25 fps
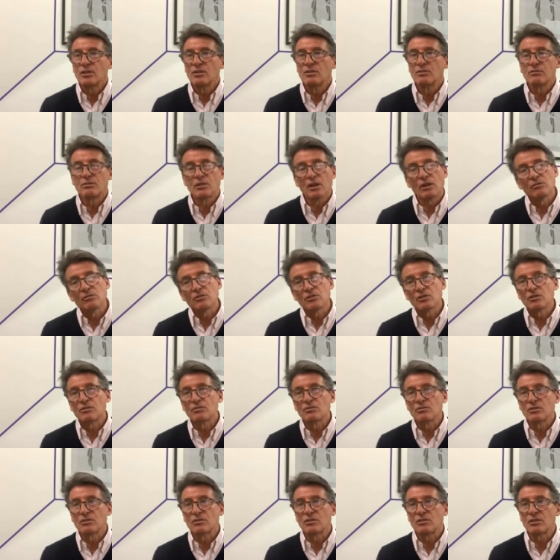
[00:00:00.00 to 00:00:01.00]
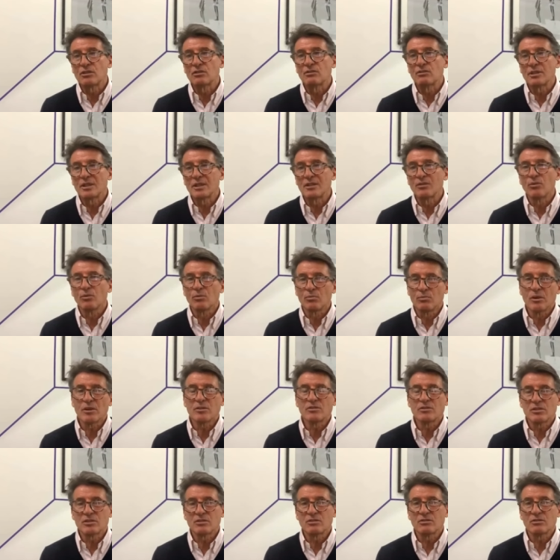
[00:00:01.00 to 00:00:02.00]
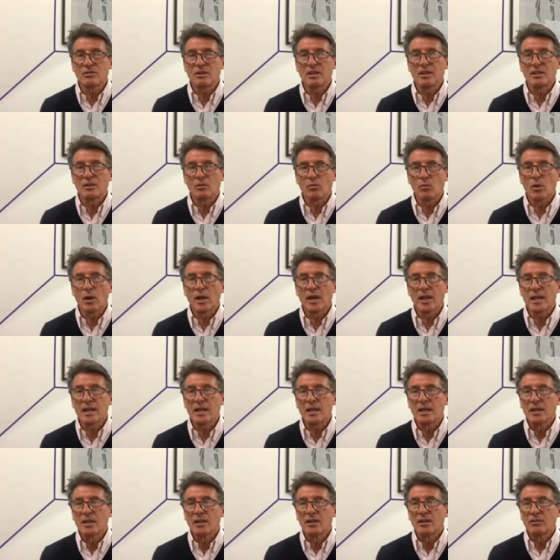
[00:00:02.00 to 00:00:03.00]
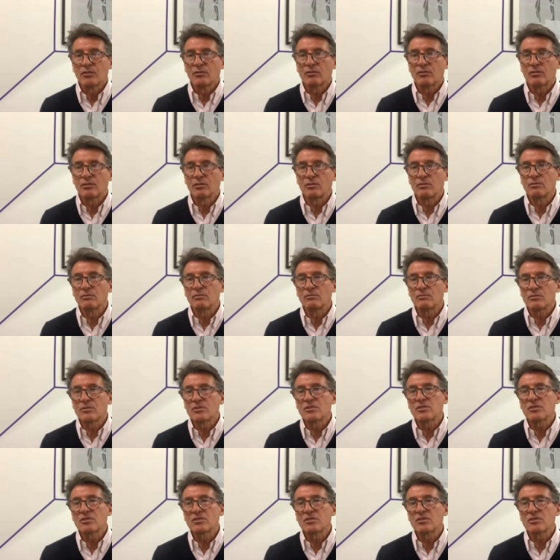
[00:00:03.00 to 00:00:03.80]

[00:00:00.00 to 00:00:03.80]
you don't choose to do it almost in a way through